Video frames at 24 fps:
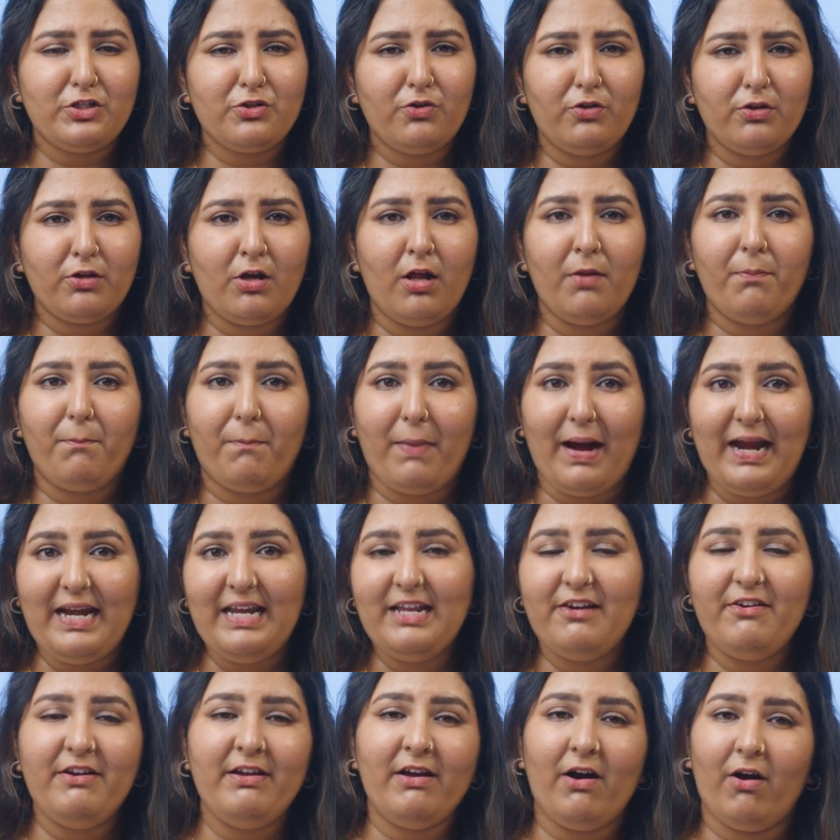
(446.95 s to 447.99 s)
tool called
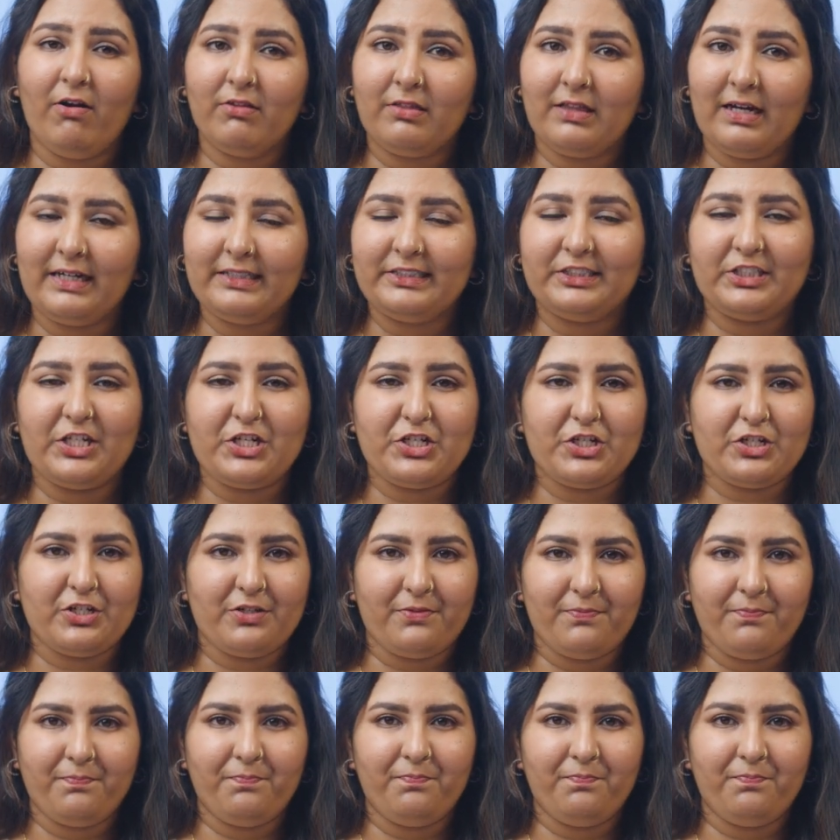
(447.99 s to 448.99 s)
binary authorization.